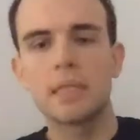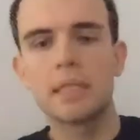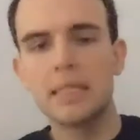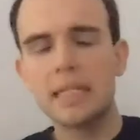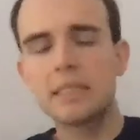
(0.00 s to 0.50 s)

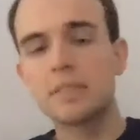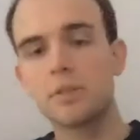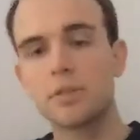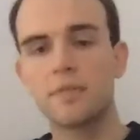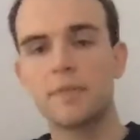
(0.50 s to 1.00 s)
That's sort
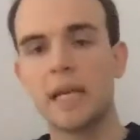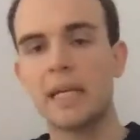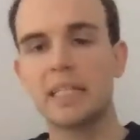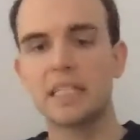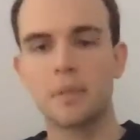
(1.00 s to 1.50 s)
of how
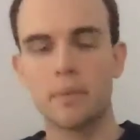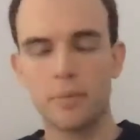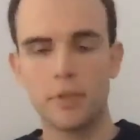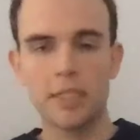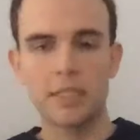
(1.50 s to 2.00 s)
the experiment
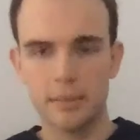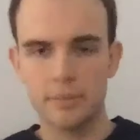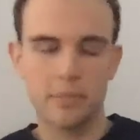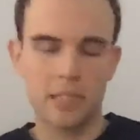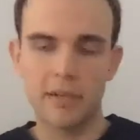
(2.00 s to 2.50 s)
works, and
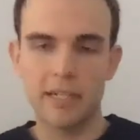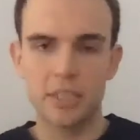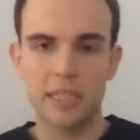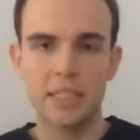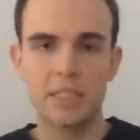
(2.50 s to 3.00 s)

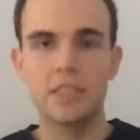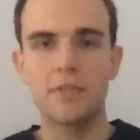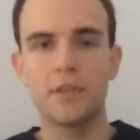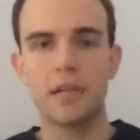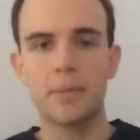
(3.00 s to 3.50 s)
congratulations if
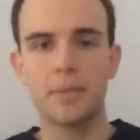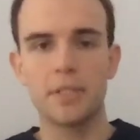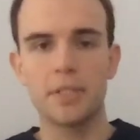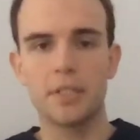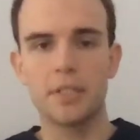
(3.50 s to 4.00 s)
you're able
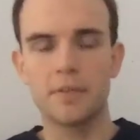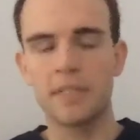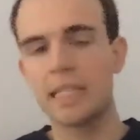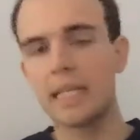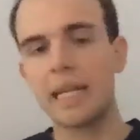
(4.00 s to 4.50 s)
to
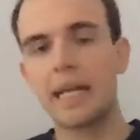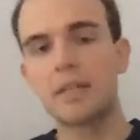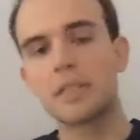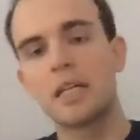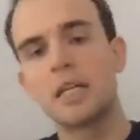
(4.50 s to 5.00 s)
figure that out.
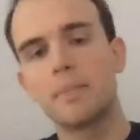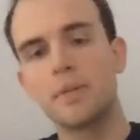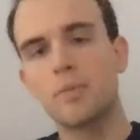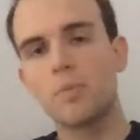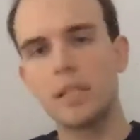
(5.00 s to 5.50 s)

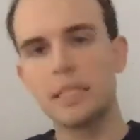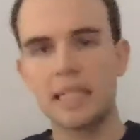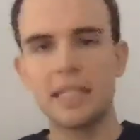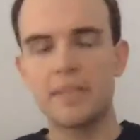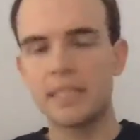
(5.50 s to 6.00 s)
But what does
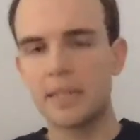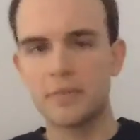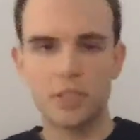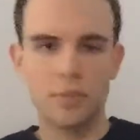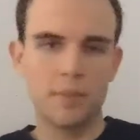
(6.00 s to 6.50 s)
any of this have to
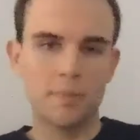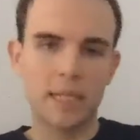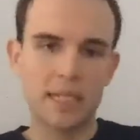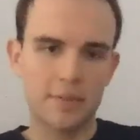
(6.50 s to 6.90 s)
do with planet